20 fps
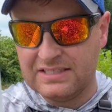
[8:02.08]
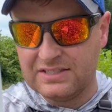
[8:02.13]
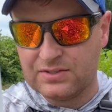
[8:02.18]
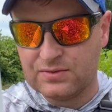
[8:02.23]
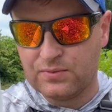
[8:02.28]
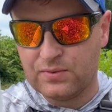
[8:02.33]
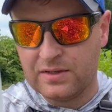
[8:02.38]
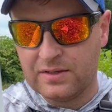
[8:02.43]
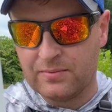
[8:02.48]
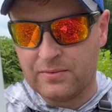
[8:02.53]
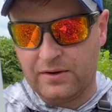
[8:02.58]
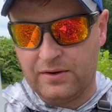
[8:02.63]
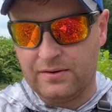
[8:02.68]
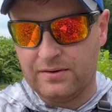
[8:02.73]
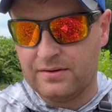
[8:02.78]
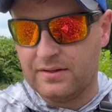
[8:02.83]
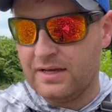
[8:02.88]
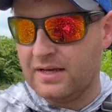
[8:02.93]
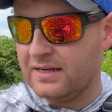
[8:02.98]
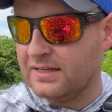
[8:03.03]
Swimmer.
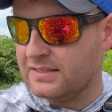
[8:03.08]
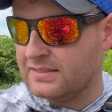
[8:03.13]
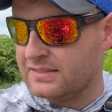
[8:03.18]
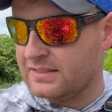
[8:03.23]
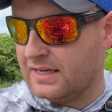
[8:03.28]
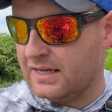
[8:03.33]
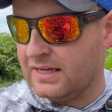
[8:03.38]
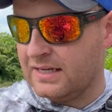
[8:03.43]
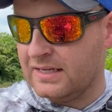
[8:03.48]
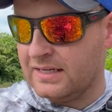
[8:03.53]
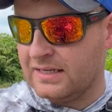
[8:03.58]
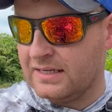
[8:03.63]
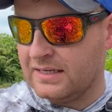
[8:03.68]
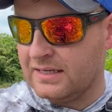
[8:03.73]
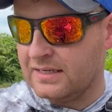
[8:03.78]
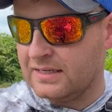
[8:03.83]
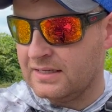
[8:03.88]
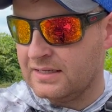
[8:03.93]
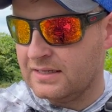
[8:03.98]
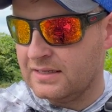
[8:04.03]
That is a
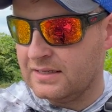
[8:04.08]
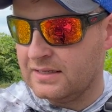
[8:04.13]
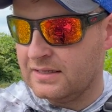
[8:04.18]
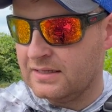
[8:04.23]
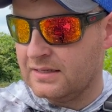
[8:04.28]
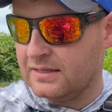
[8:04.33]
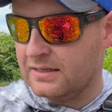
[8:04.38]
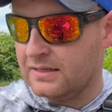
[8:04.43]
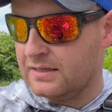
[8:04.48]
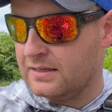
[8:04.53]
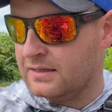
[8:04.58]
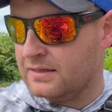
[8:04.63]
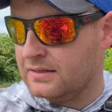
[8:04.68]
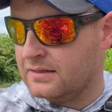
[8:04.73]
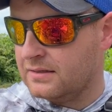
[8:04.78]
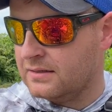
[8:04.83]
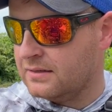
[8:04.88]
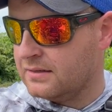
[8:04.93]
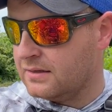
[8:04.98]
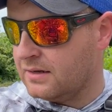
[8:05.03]

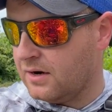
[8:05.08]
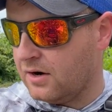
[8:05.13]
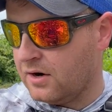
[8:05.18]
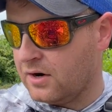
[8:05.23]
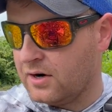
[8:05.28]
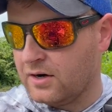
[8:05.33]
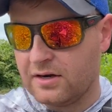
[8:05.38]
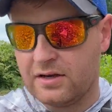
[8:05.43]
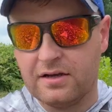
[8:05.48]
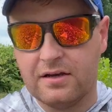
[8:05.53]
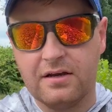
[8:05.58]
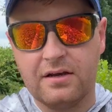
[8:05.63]
arc.